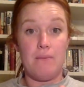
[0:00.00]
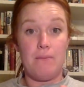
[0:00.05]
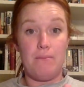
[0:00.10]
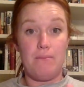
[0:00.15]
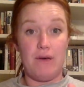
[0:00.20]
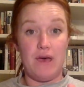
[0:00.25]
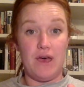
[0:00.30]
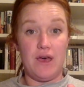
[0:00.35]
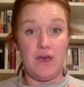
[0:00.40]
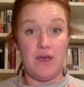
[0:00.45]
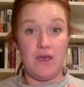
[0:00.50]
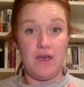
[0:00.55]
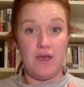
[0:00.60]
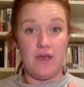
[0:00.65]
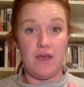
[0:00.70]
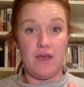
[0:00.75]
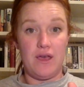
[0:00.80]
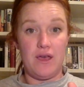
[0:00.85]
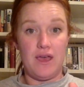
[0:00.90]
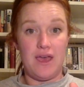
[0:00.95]
B,
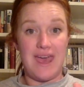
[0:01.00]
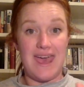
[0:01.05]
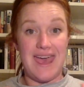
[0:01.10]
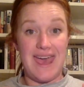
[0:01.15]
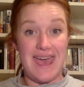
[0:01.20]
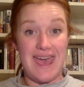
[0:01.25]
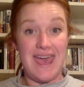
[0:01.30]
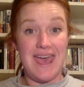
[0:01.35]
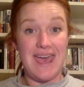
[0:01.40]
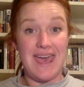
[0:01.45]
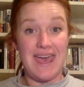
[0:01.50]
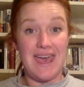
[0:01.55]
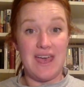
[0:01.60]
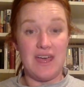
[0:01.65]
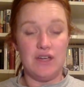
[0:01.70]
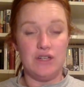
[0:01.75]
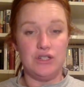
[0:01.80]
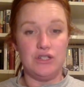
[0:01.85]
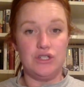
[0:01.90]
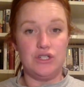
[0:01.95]
e,
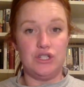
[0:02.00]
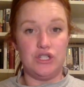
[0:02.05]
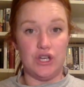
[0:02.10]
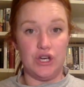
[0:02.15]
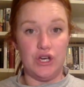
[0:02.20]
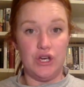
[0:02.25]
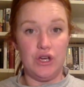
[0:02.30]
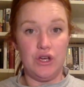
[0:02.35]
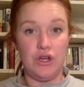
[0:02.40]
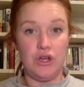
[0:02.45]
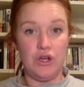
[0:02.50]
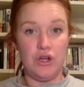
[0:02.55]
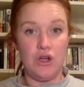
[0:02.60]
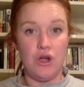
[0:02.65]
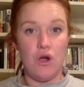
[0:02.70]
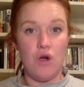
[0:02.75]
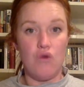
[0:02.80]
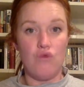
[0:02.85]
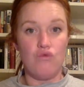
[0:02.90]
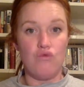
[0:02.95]
d,
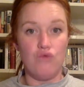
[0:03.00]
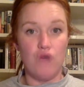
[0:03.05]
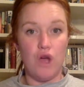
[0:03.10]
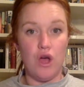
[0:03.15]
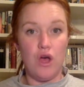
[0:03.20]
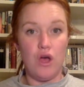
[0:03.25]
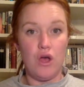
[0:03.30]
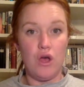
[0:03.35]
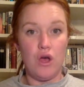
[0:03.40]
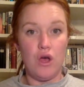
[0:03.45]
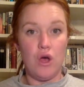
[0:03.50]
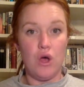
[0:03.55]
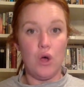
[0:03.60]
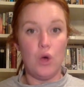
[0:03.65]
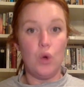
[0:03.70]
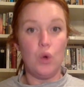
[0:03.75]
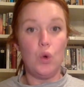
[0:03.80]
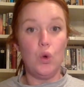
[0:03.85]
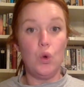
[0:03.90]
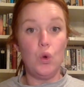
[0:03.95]
r,
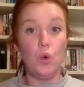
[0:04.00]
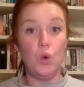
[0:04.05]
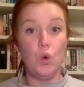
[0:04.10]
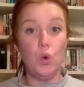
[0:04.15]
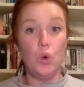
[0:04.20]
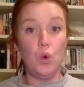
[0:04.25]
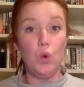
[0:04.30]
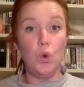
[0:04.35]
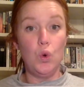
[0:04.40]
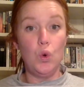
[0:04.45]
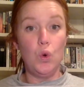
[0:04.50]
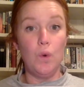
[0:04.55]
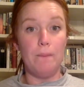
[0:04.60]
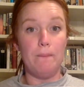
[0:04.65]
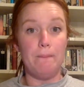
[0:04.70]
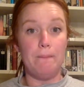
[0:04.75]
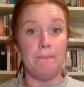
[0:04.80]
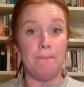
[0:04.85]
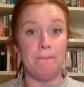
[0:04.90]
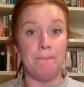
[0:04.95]
u,
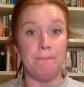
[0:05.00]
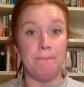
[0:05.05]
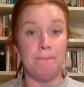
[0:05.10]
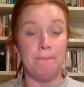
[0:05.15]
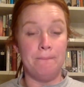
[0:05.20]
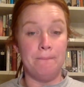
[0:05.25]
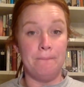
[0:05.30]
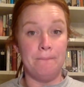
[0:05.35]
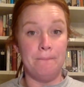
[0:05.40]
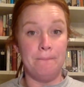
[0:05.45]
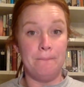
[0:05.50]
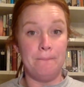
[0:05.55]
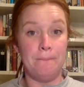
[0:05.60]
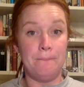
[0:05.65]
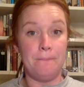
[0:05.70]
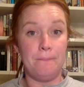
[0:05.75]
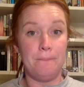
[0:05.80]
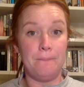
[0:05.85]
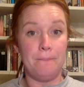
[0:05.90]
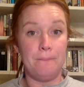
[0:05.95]
m. And
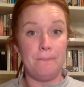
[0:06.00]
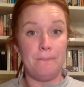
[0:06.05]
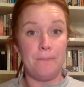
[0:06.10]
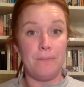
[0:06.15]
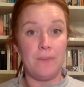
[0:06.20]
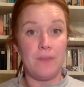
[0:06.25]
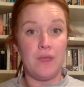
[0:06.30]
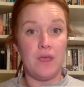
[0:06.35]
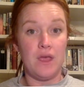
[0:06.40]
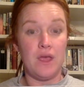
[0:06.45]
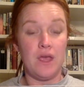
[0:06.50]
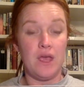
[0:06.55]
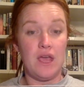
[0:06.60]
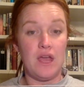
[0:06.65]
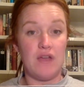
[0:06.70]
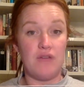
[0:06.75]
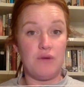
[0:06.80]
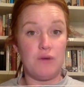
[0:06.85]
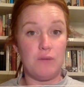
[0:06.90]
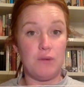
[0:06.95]

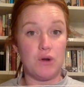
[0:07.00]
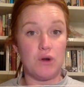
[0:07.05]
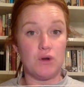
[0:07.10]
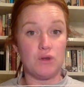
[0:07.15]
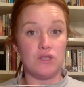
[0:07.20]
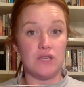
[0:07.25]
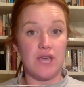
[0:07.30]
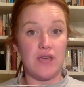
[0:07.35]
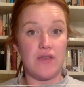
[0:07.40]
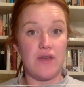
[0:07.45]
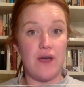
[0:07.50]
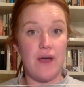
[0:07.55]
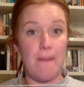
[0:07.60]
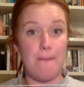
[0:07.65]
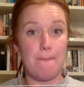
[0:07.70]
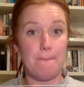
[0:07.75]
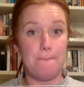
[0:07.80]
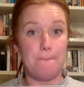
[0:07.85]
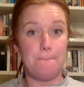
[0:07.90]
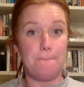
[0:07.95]
if we put it all together,
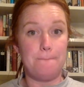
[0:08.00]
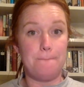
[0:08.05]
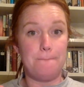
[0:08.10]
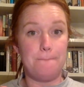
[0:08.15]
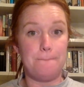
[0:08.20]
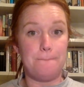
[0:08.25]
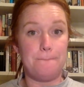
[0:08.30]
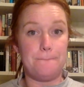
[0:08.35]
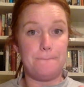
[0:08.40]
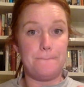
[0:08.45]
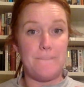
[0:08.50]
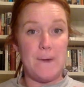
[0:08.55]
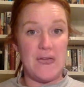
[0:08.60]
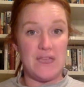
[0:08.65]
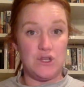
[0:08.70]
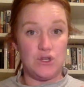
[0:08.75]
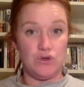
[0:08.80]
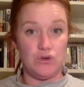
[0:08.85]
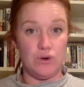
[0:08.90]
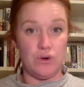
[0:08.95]

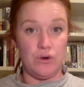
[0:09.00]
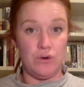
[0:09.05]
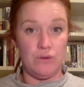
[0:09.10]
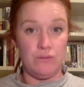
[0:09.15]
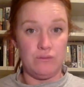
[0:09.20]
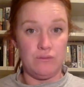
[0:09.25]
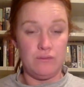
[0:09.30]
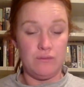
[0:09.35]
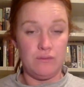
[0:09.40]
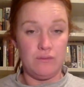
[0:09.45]
bedroom.